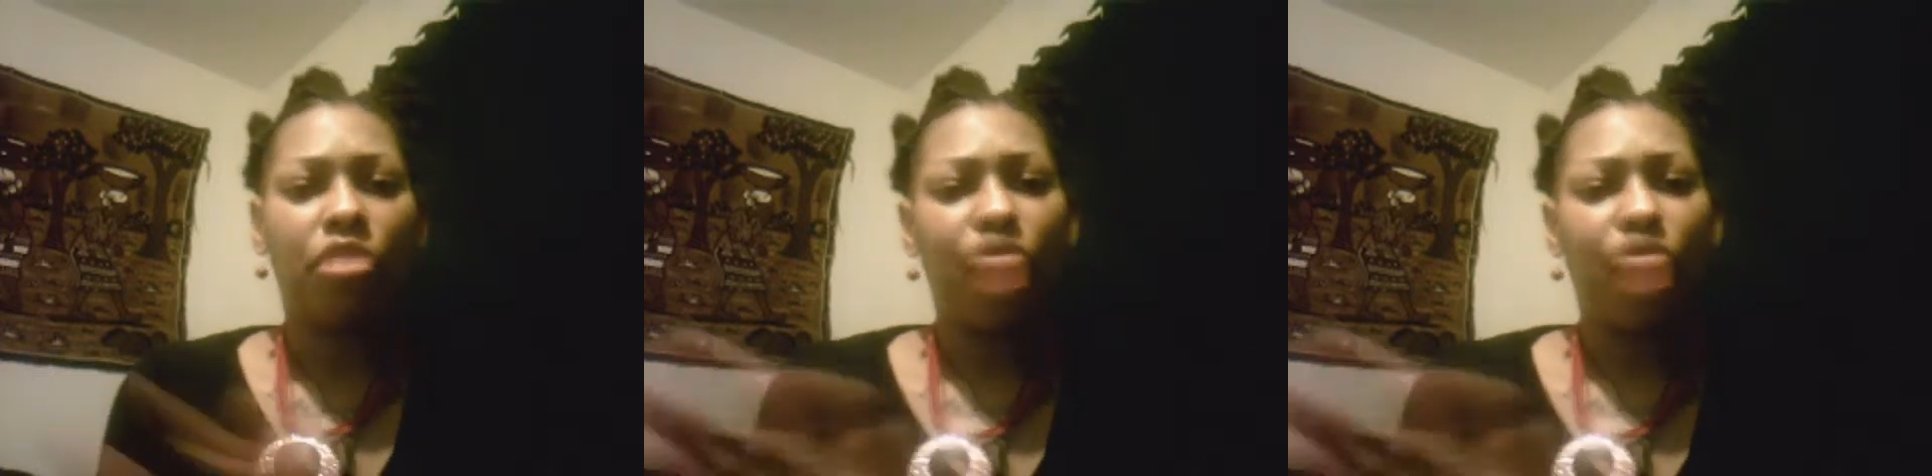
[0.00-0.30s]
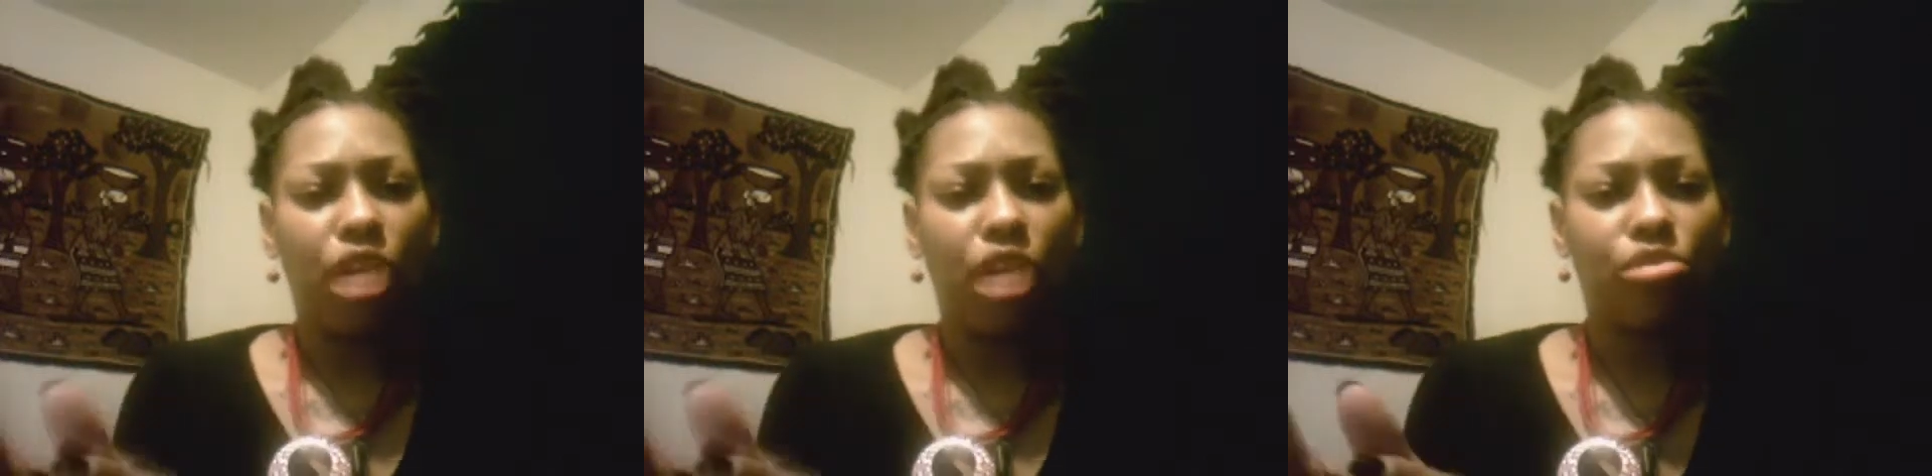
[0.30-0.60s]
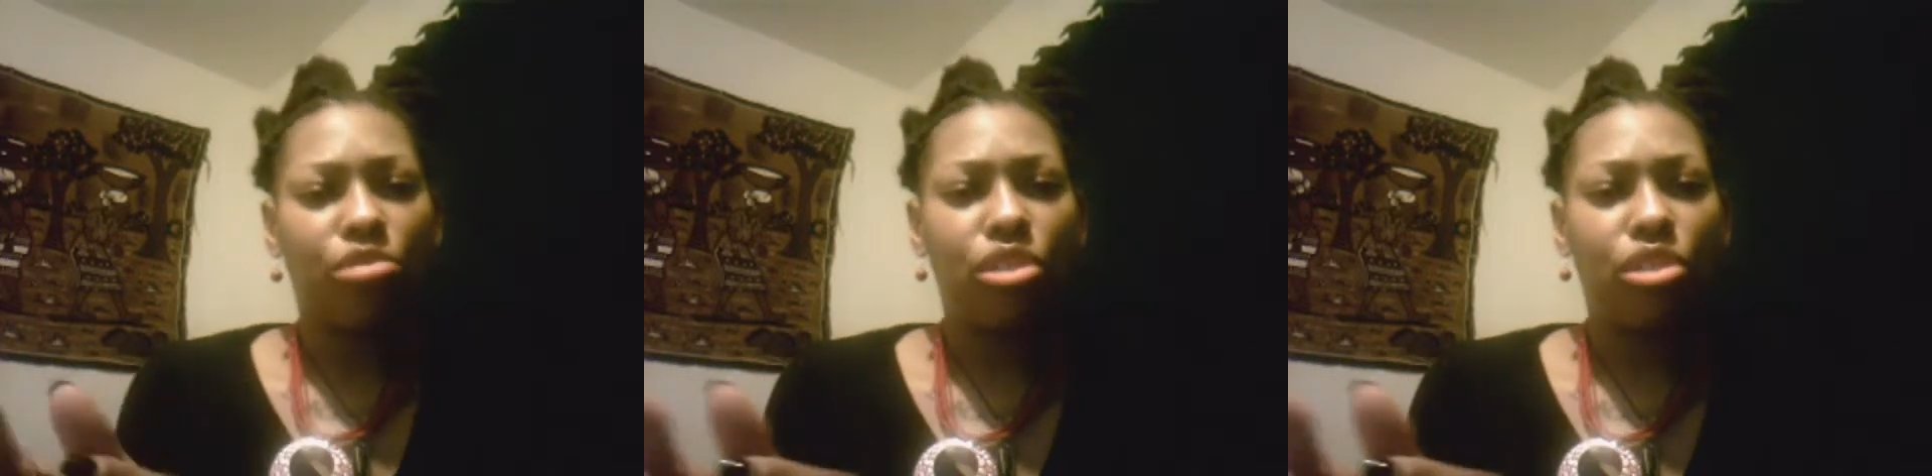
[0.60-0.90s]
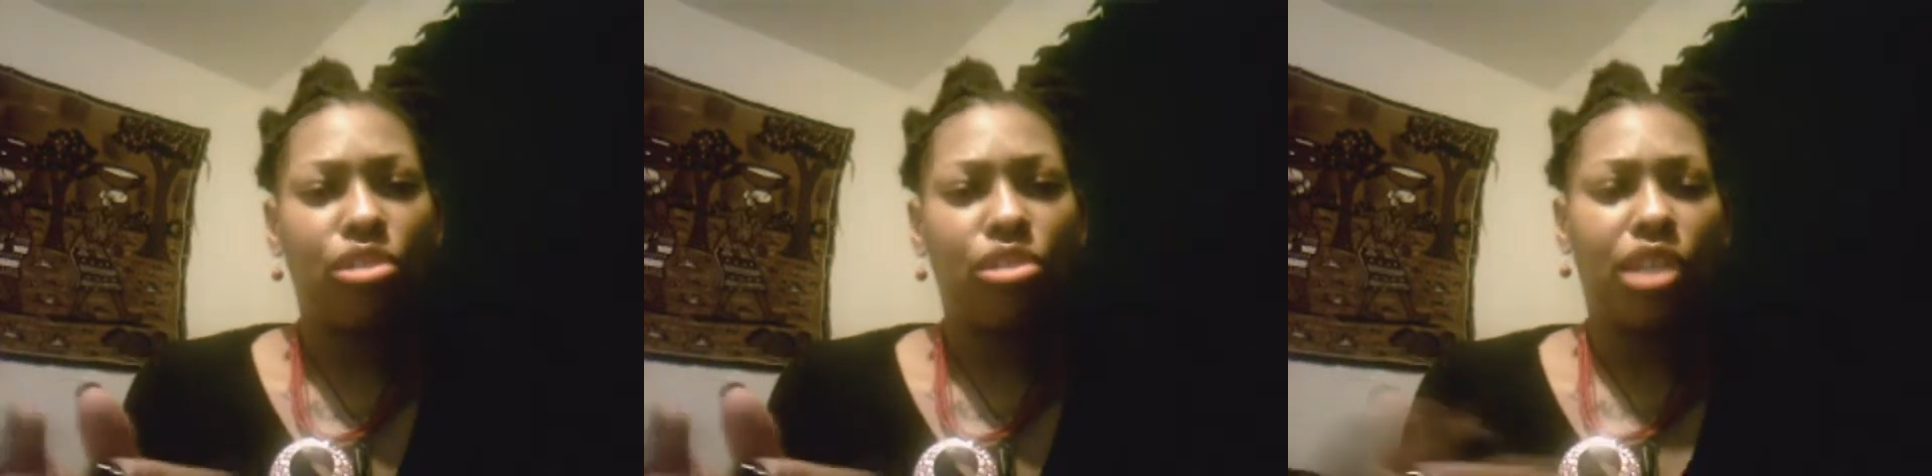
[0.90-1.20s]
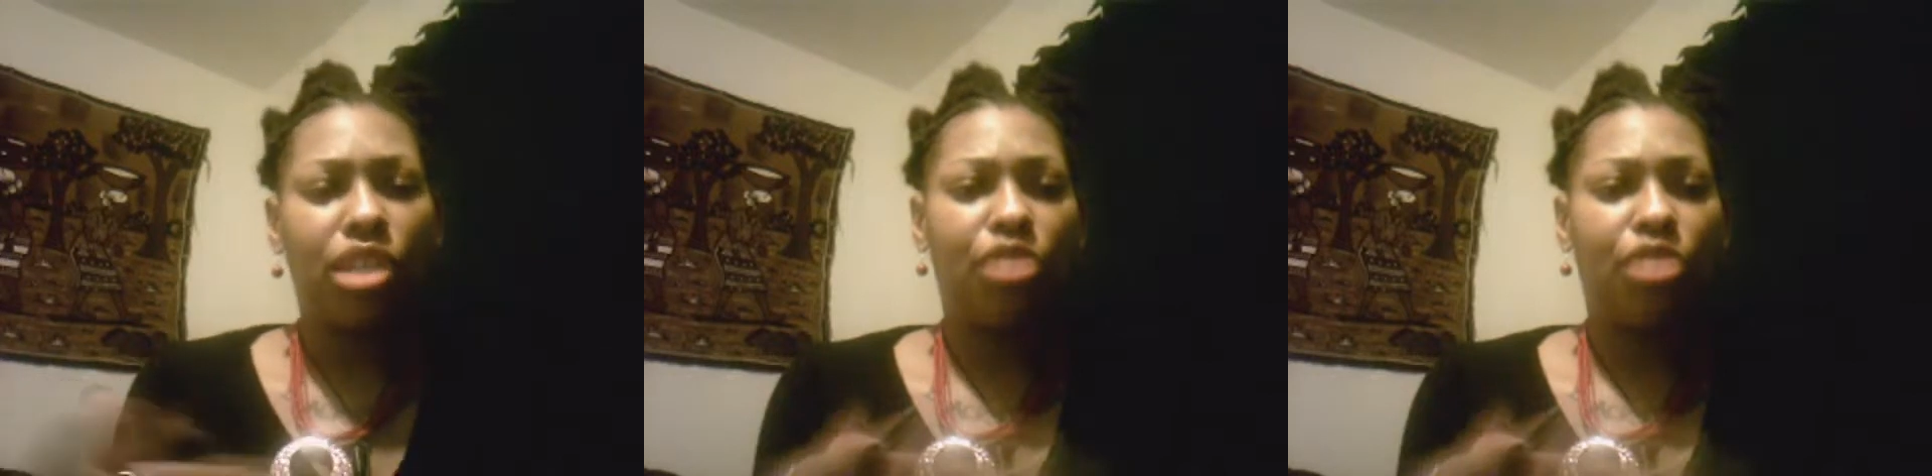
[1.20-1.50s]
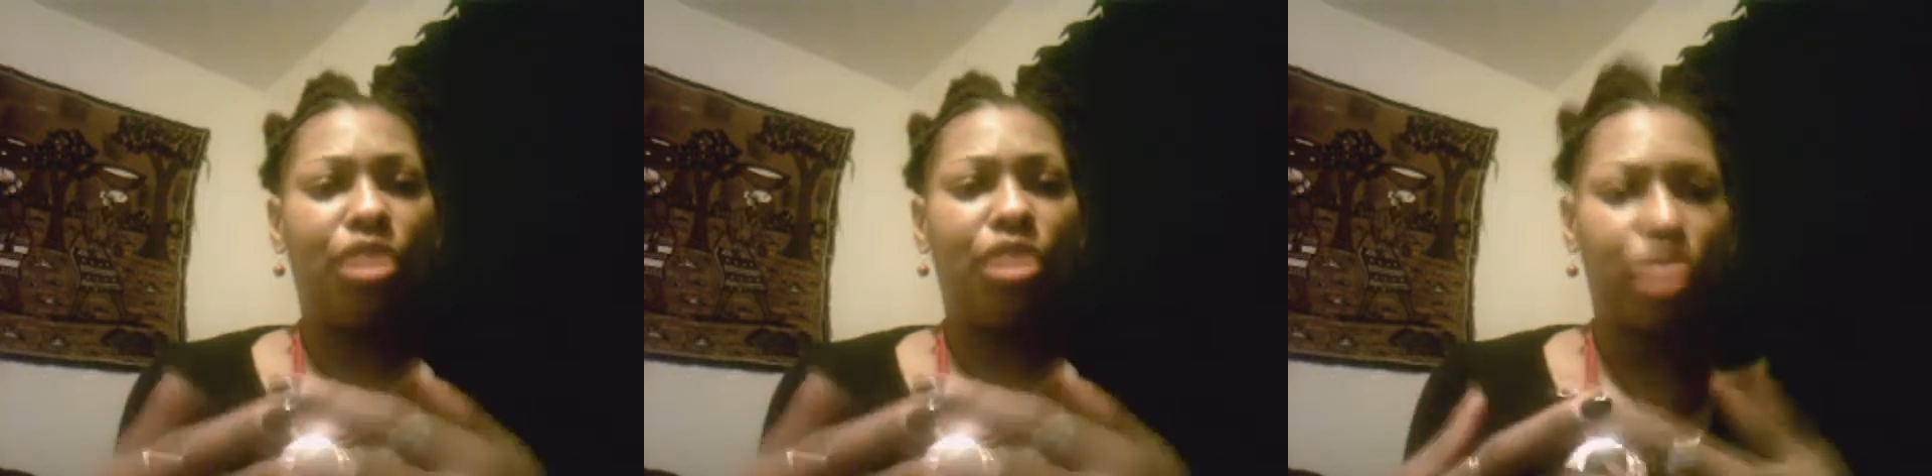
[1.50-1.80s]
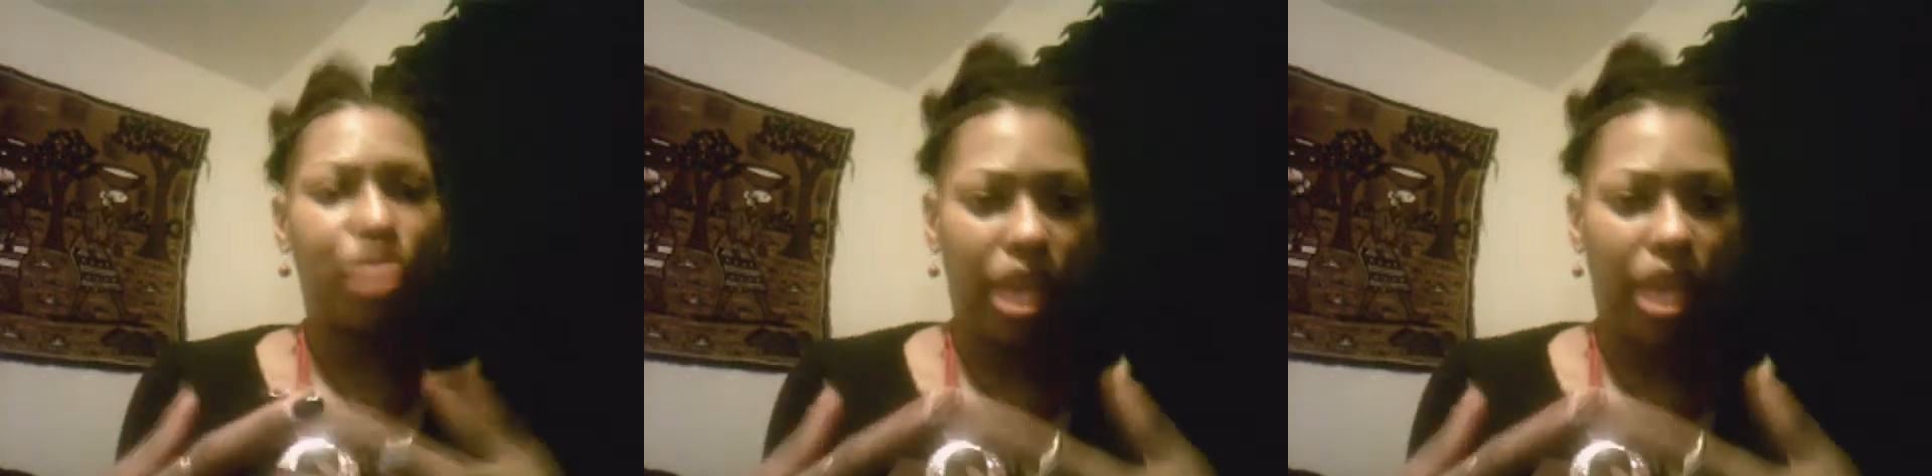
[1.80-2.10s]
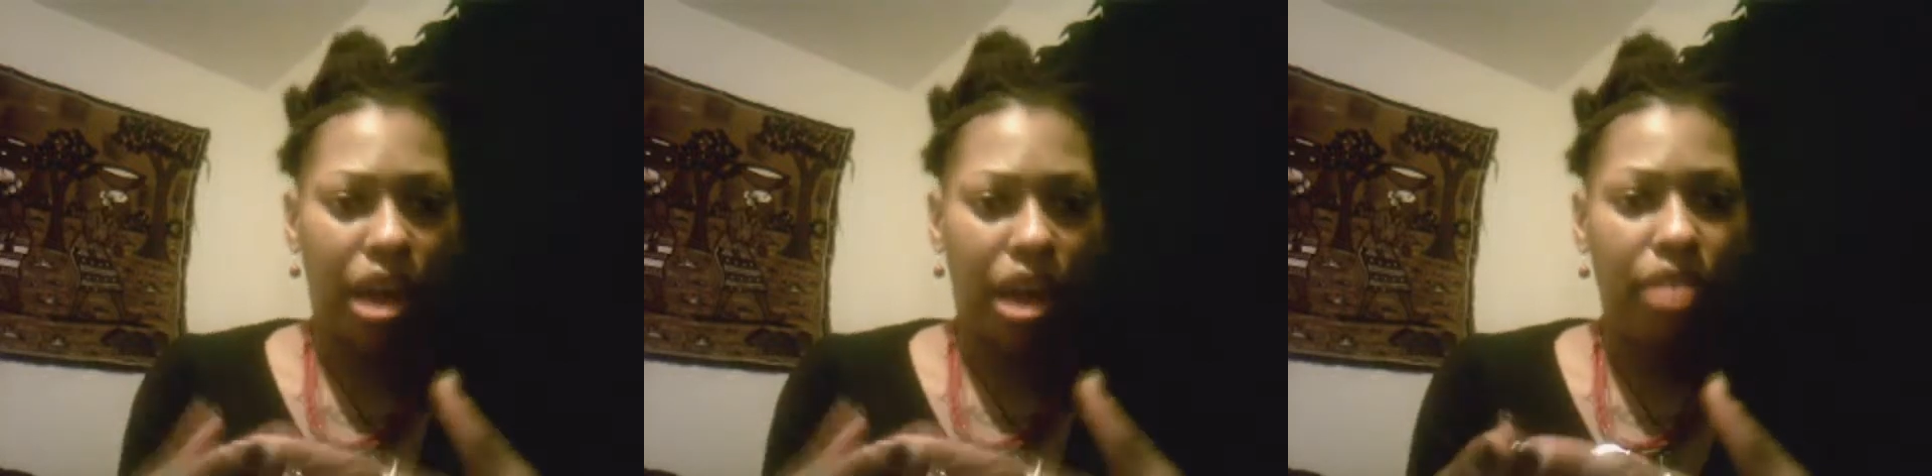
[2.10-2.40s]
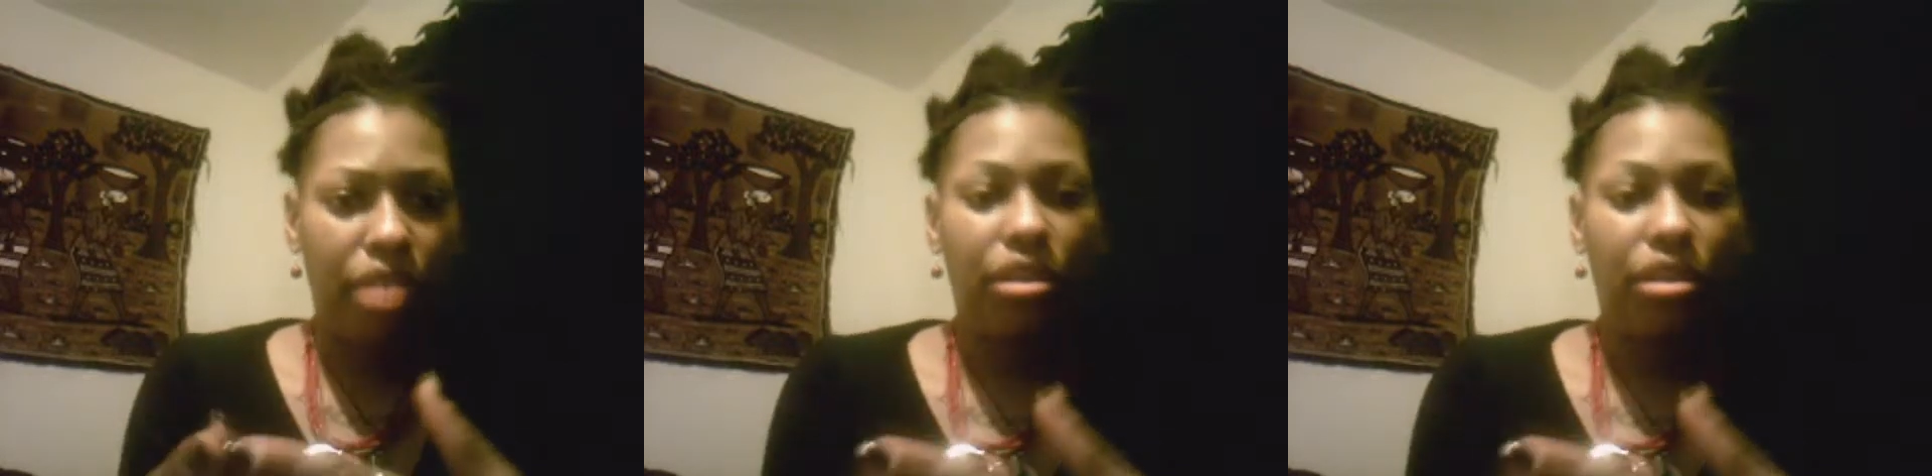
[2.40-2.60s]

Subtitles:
felt, sad.